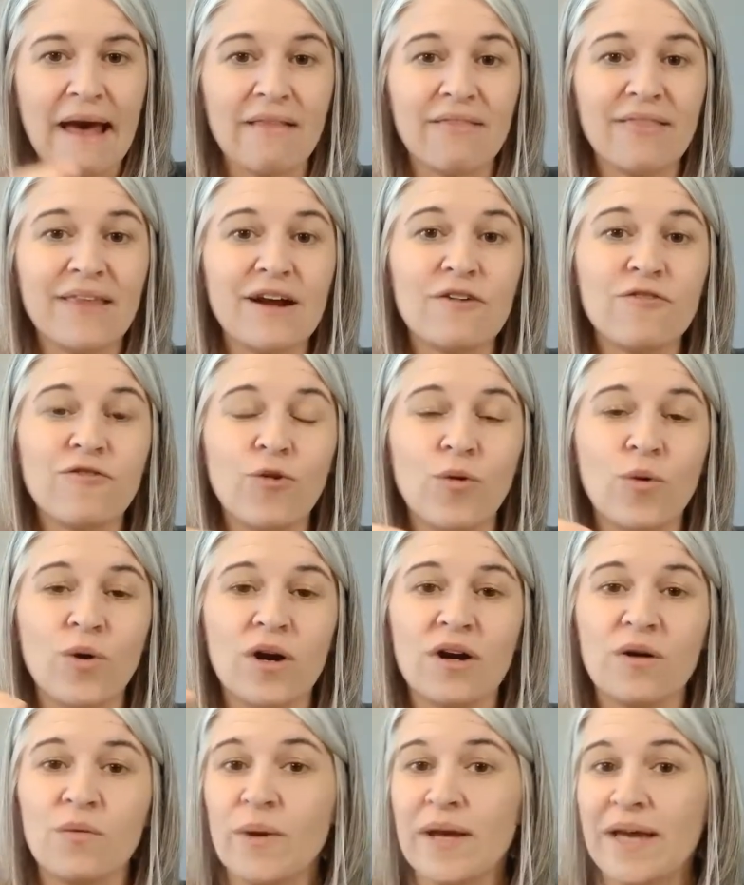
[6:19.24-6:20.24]
and
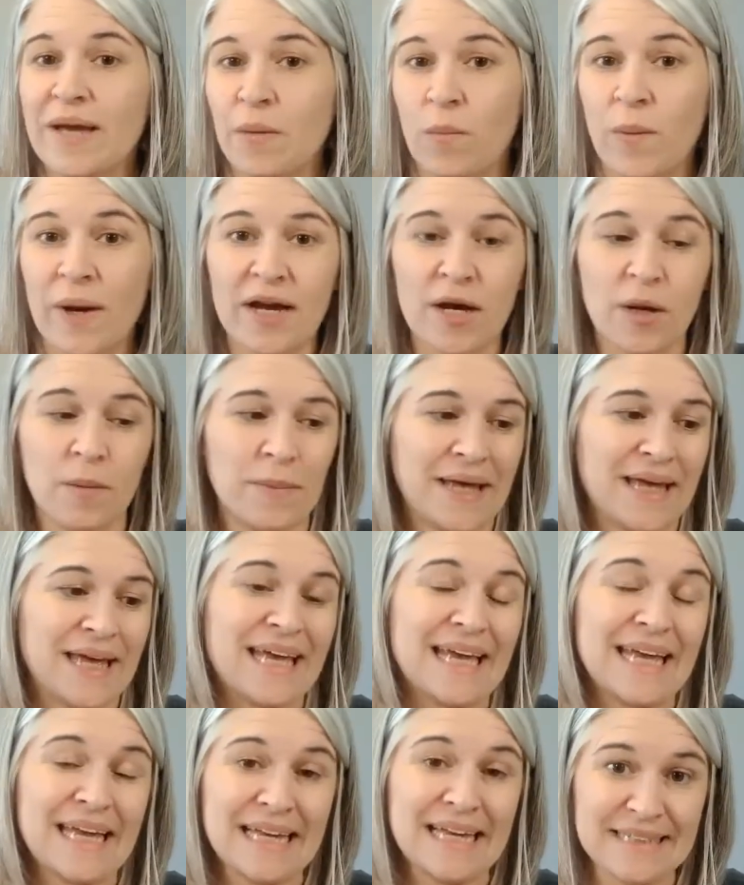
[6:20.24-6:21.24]
therefore we can wake up
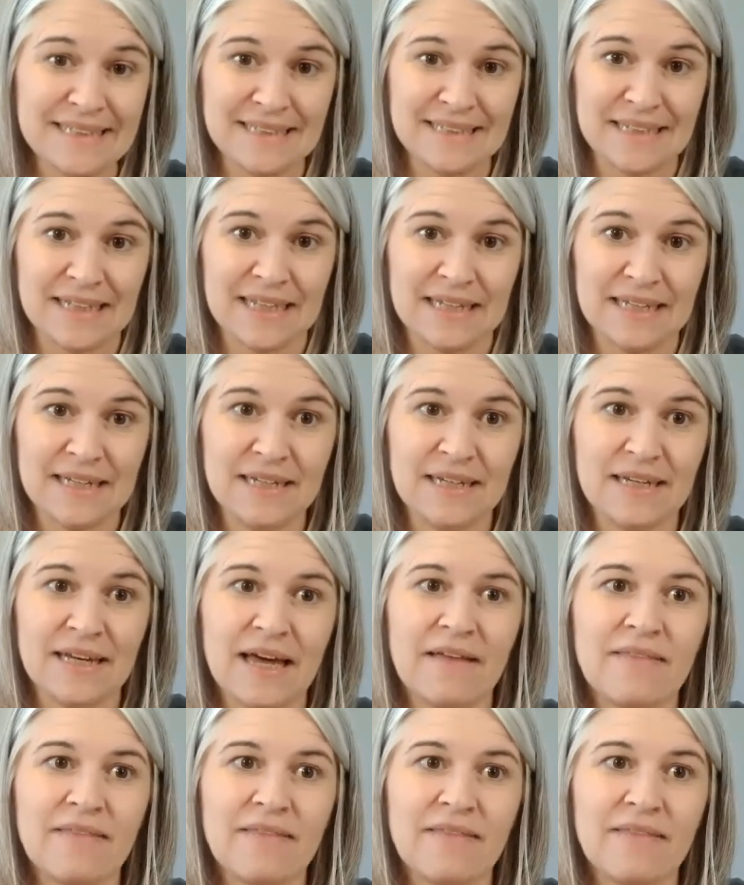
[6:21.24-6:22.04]
easily.